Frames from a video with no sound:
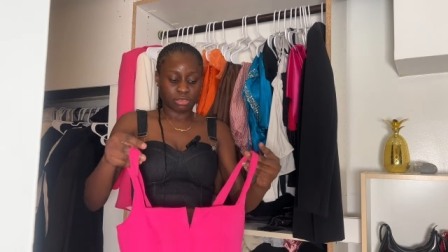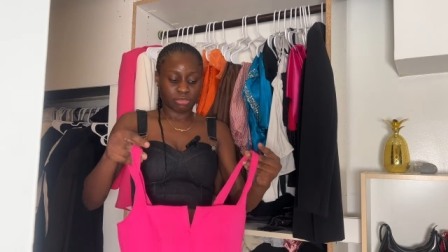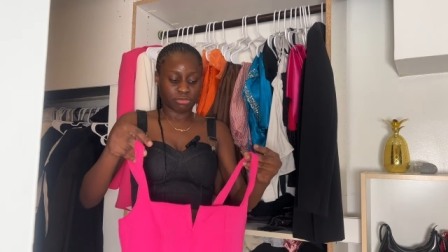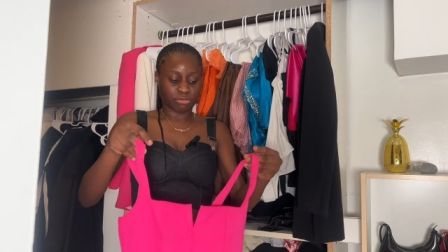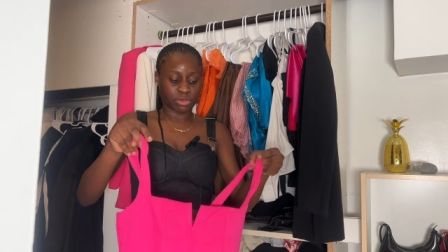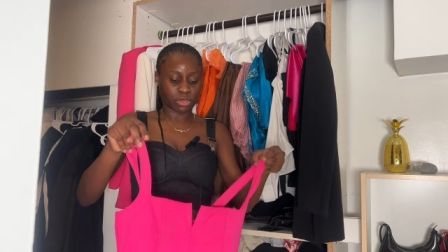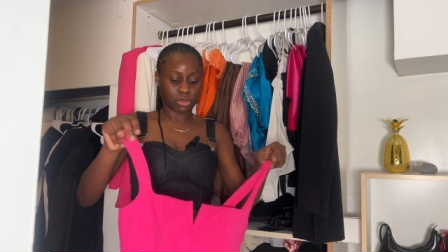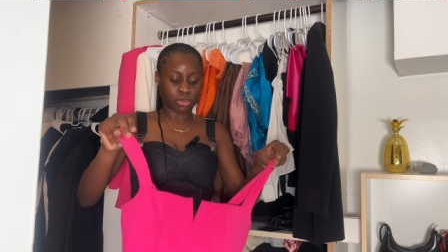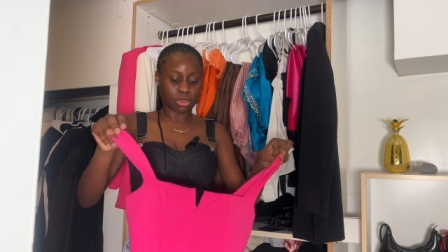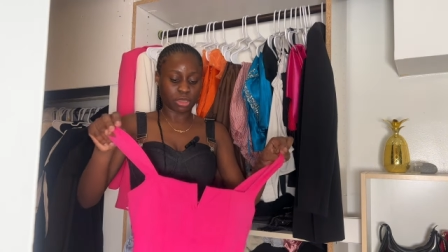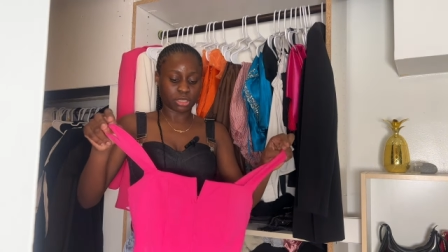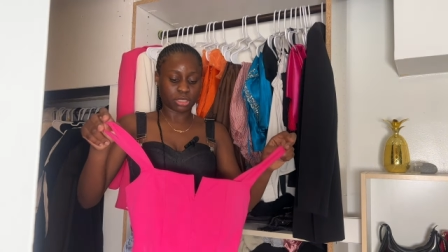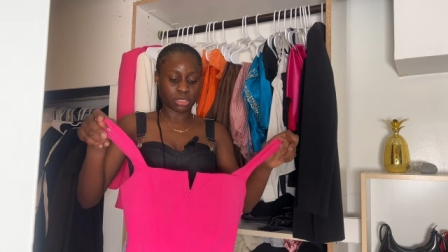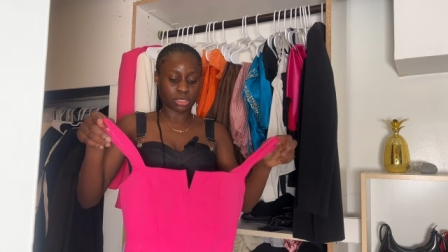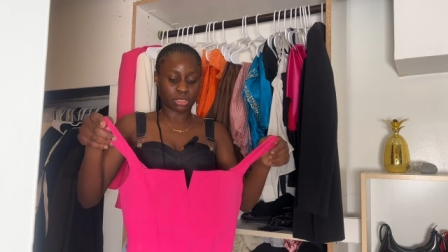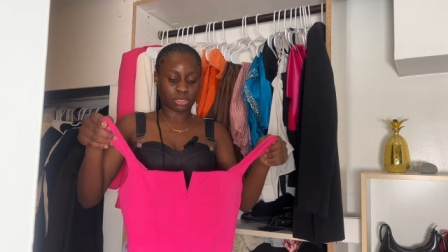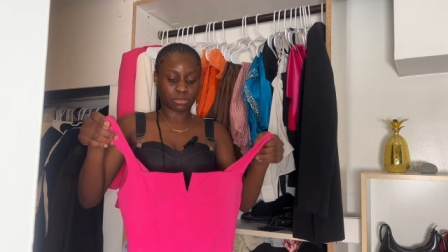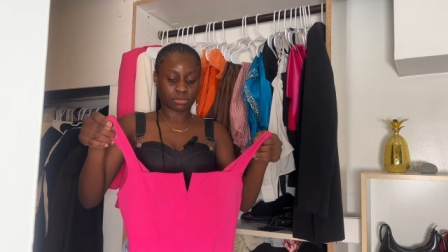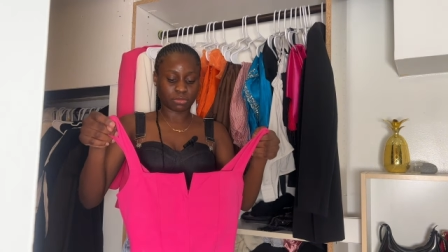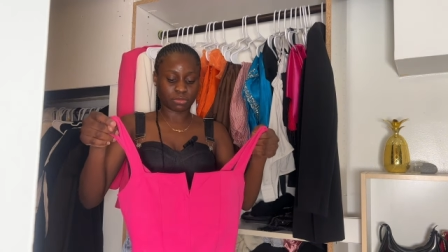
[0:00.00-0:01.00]

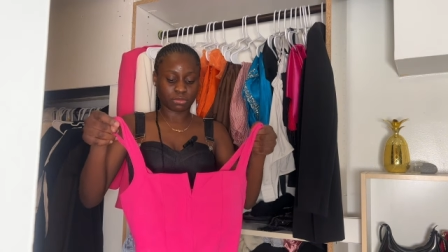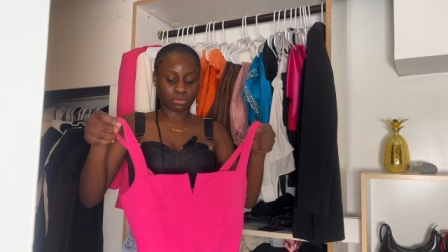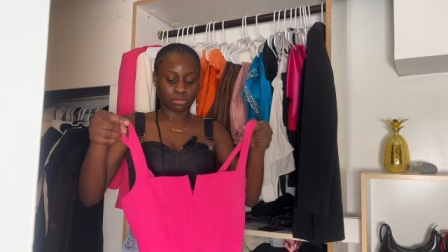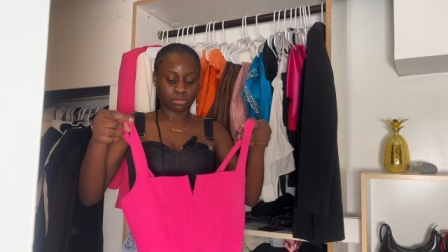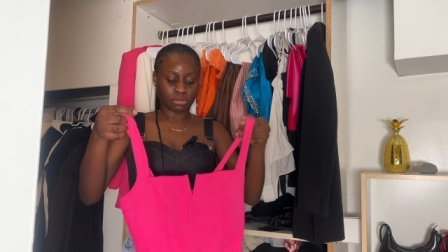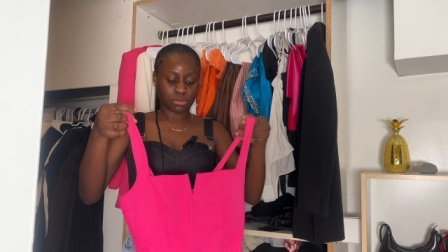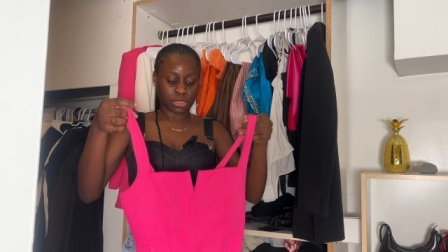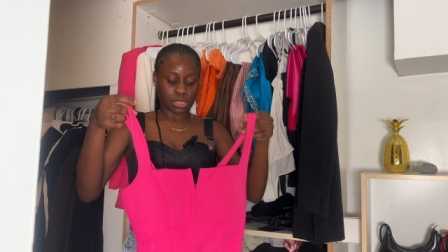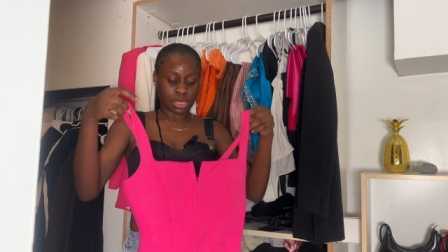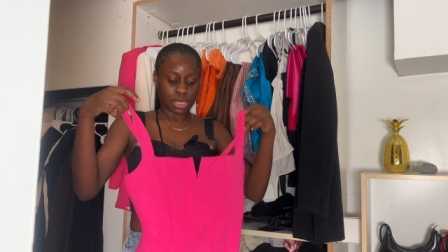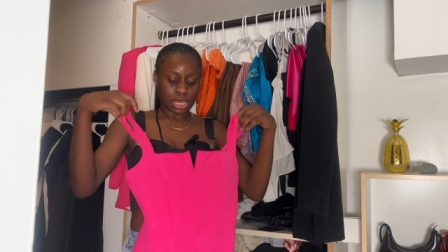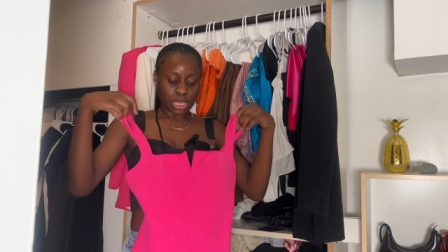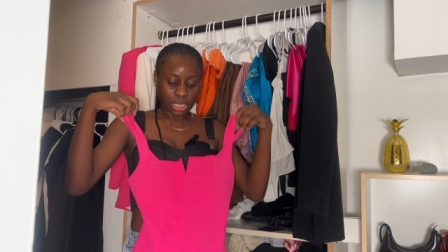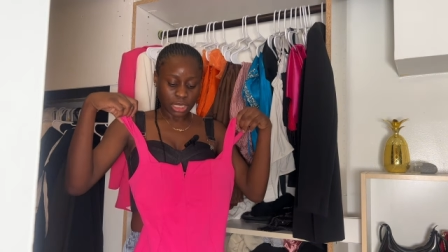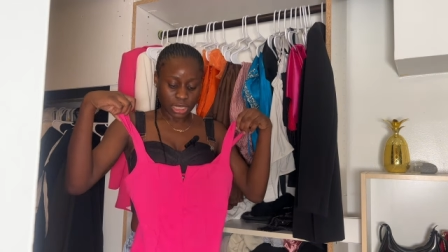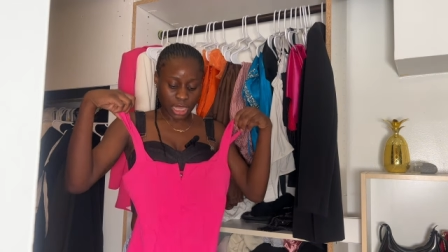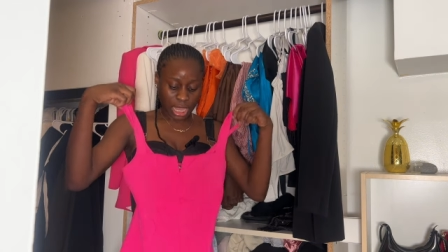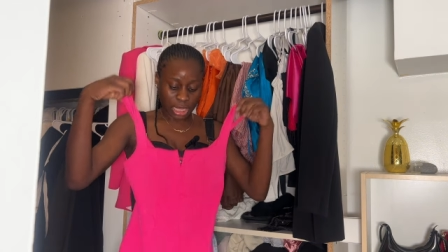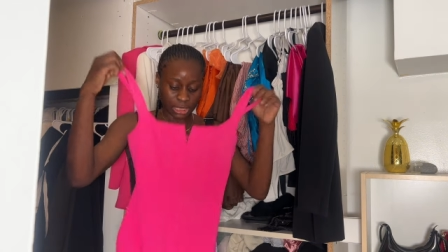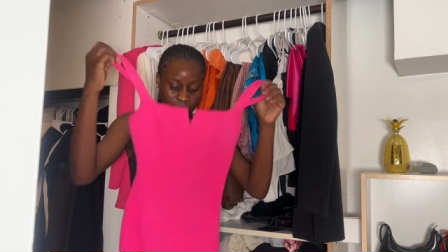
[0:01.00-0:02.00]
because it
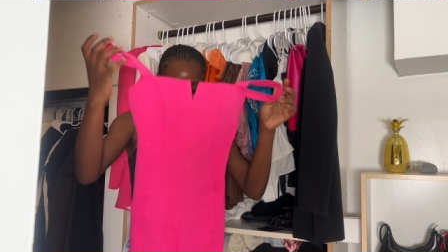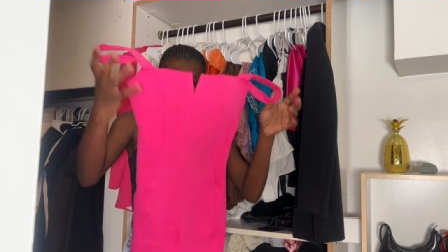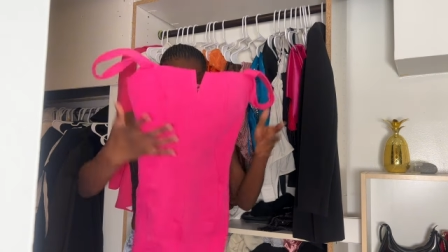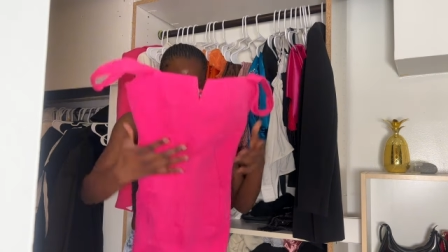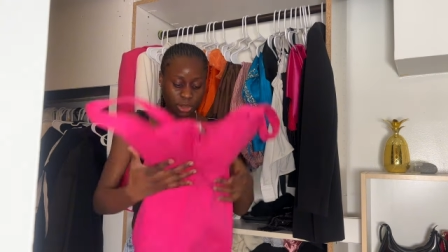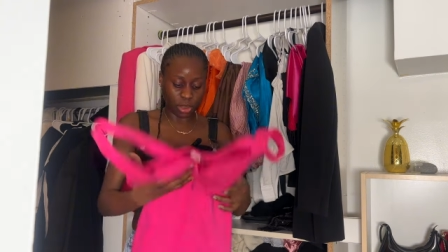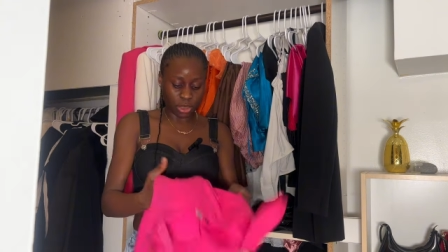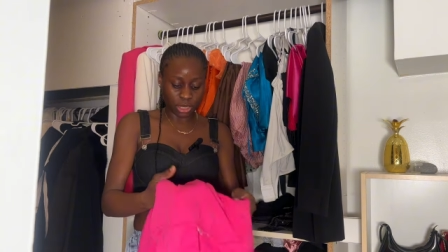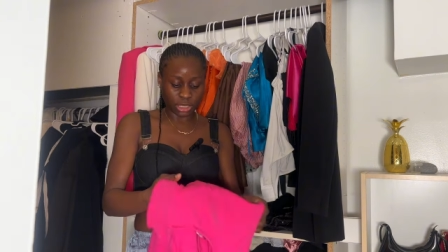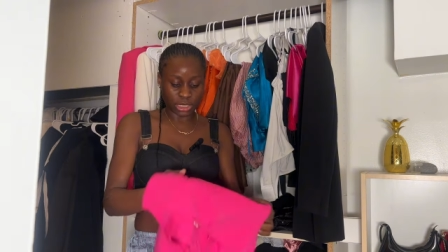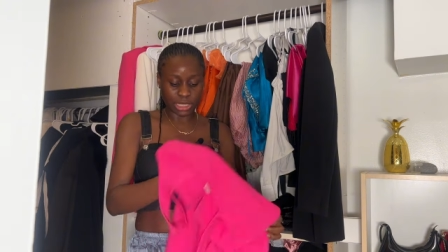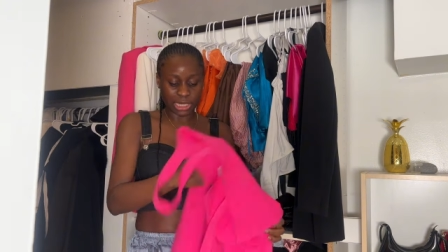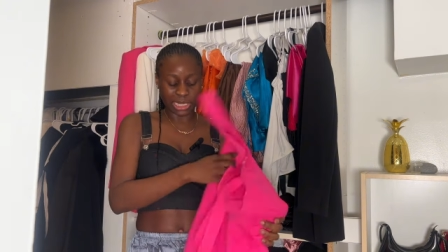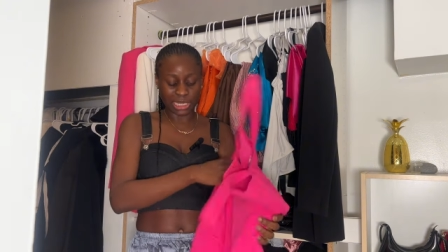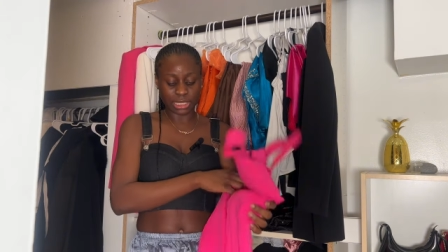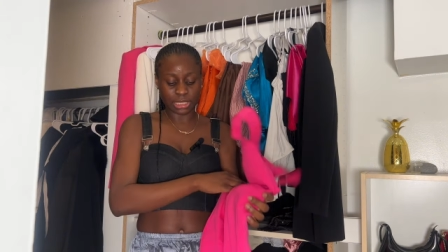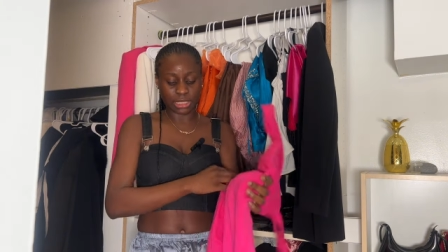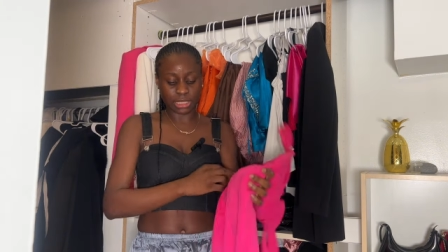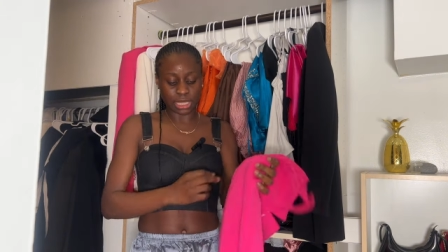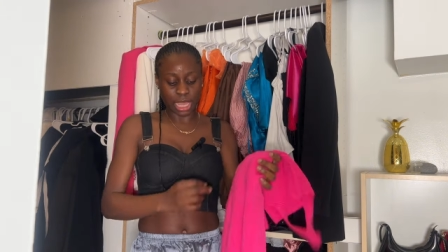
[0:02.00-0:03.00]
has this long slit.